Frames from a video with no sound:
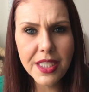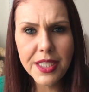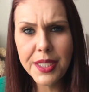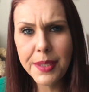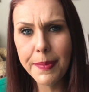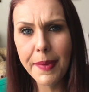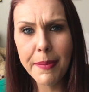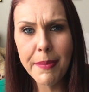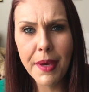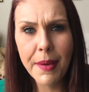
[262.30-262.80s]

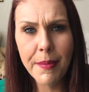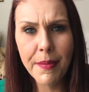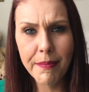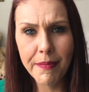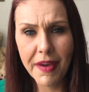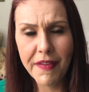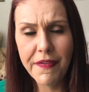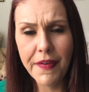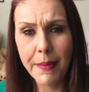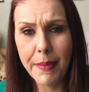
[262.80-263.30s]
So
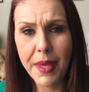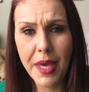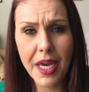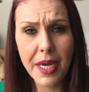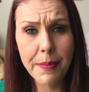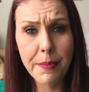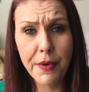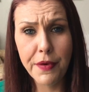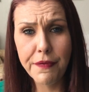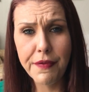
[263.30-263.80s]
my family
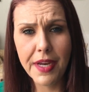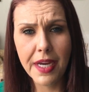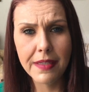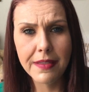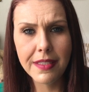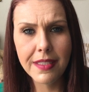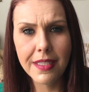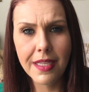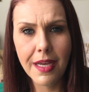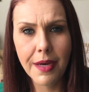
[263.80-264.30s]
had moved
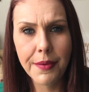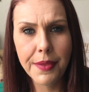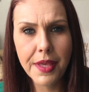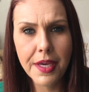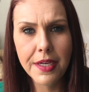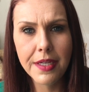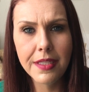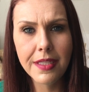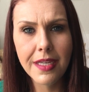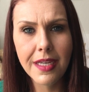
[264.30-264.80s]
down to South
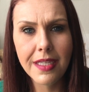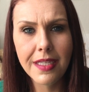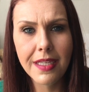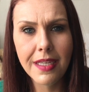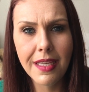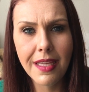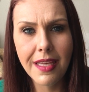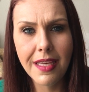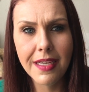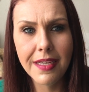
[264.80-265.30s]

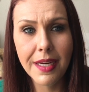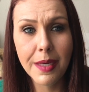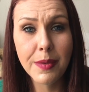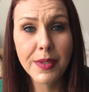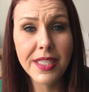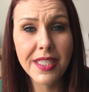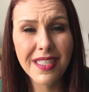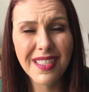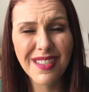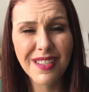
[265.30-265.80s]
Carolina, and I
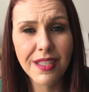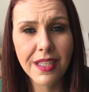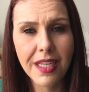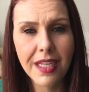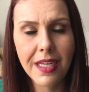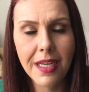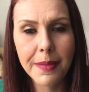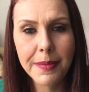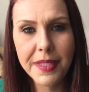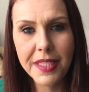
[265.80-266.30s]
was still
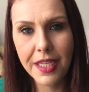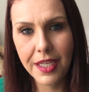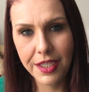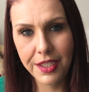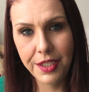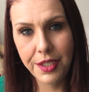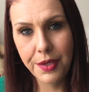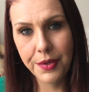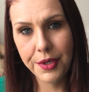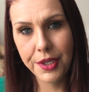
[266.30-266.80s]
in
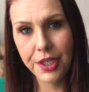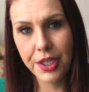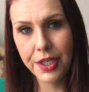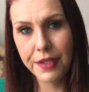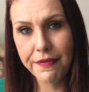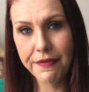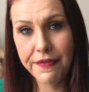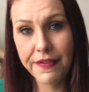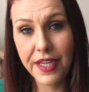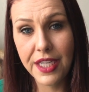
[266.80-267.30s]
upstate New York
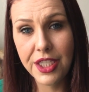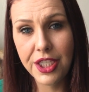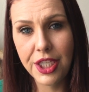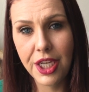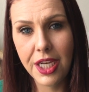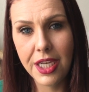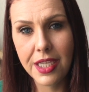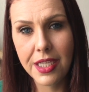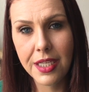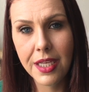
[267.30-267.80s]

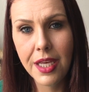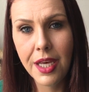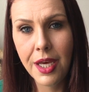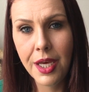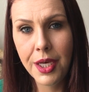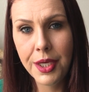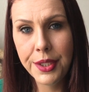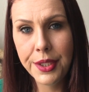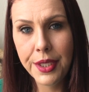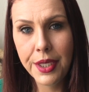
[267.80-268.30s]
finishing
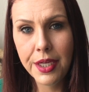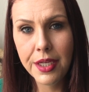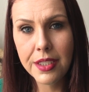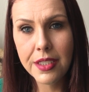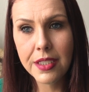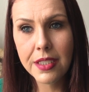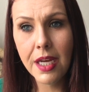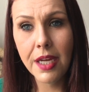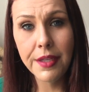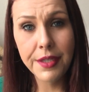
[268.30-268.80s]

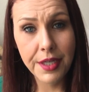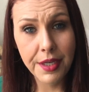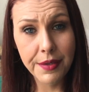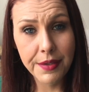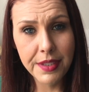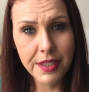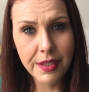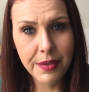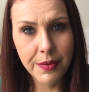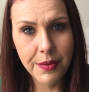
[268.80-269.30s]

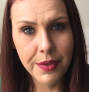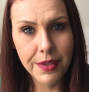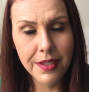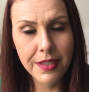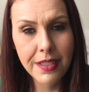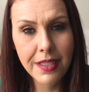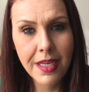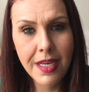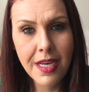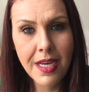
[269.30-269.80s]
culinary
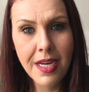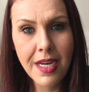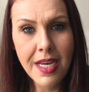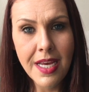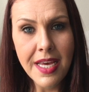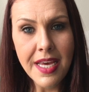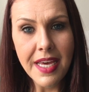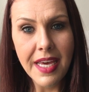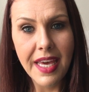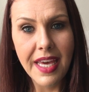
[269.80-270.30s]
school,
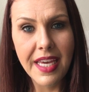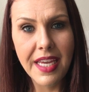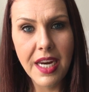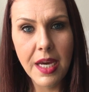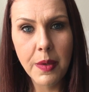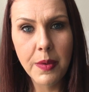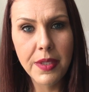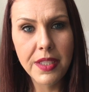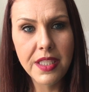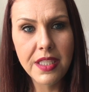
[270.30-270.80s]
and
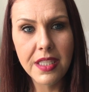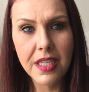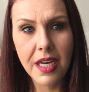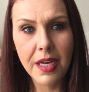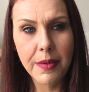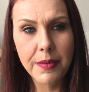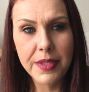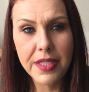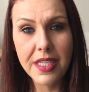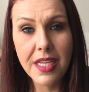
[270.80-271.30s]
I was
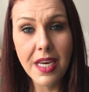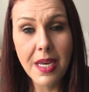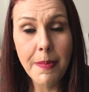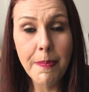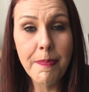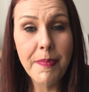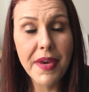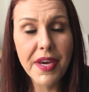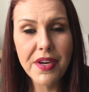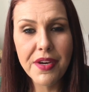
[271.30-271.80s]

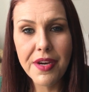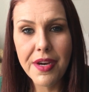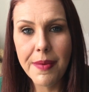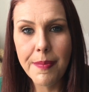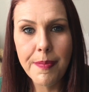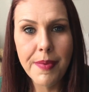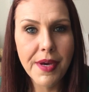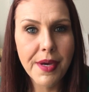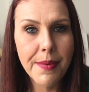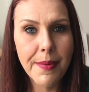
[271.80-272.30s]
getting bigger
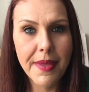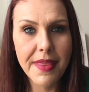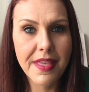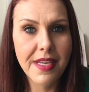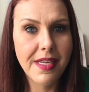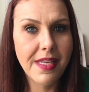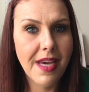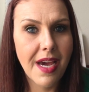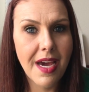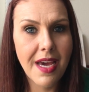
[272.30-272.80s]
and bigger by the
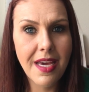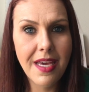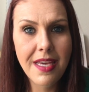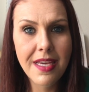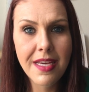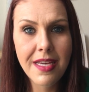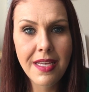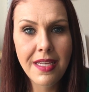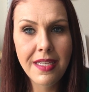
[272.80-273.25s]
day,